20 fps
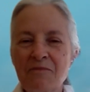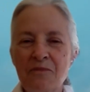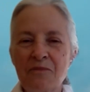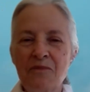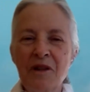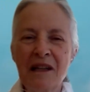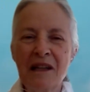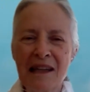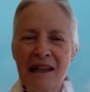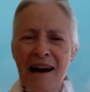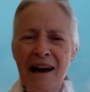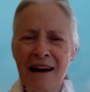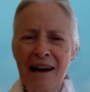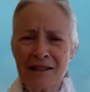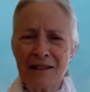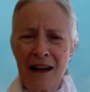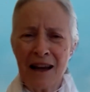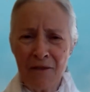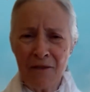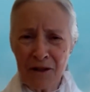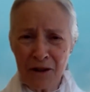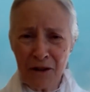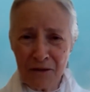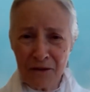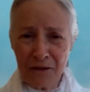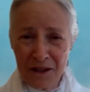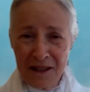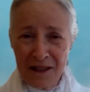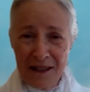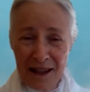really hard to have a
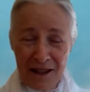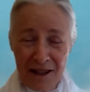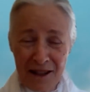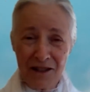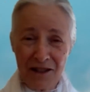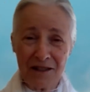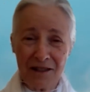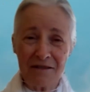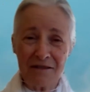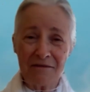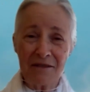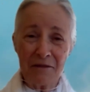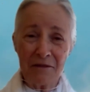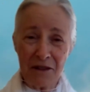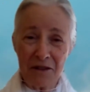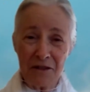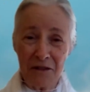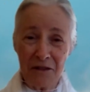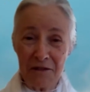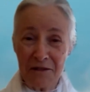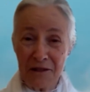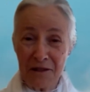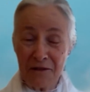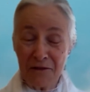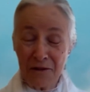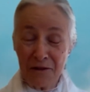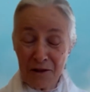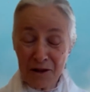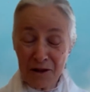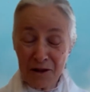conversation with her in the
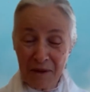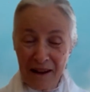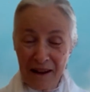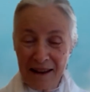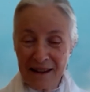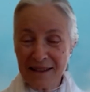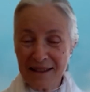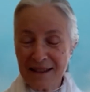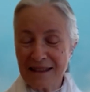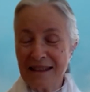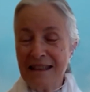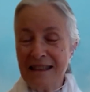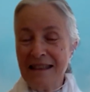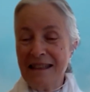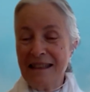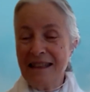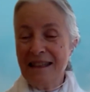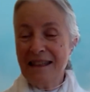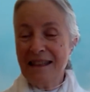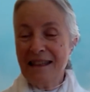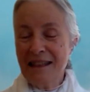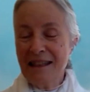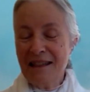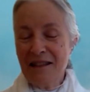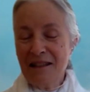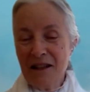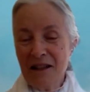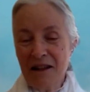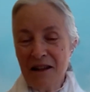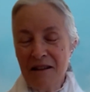first place.
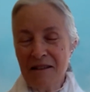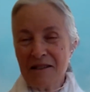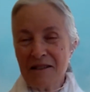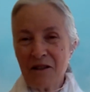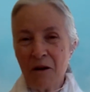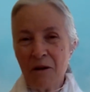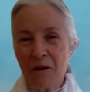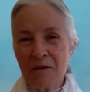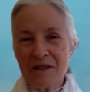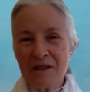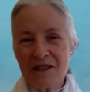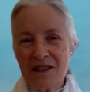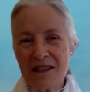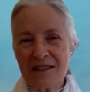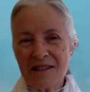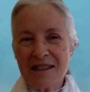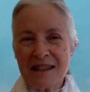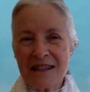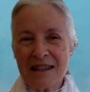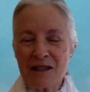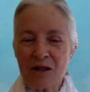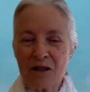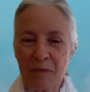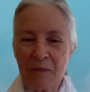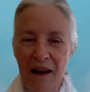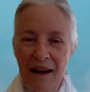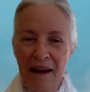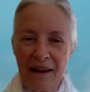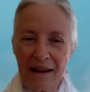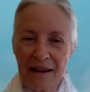So I was just
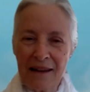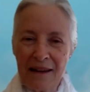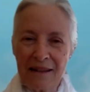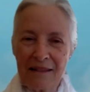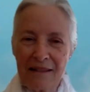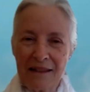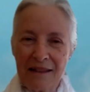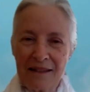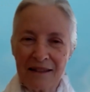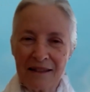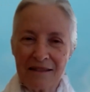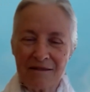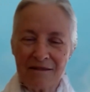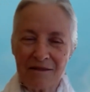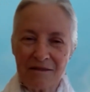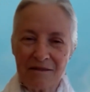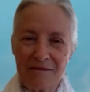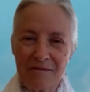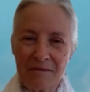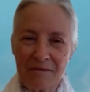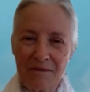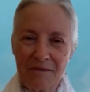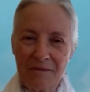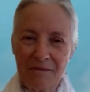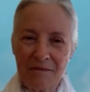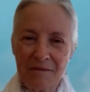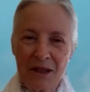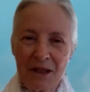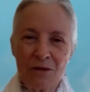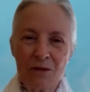explaining that
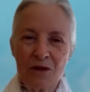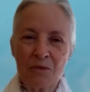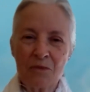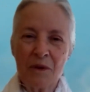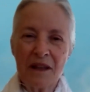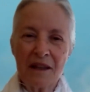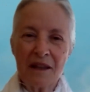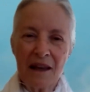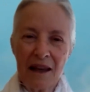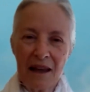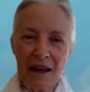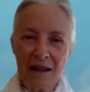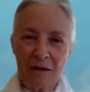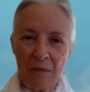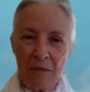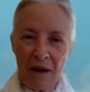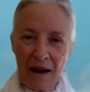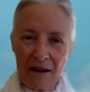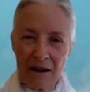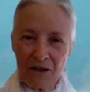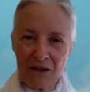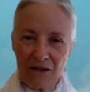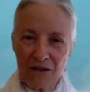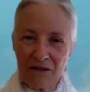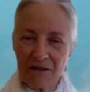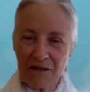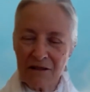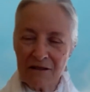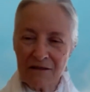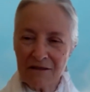because we cared about
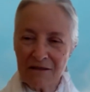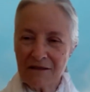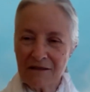her,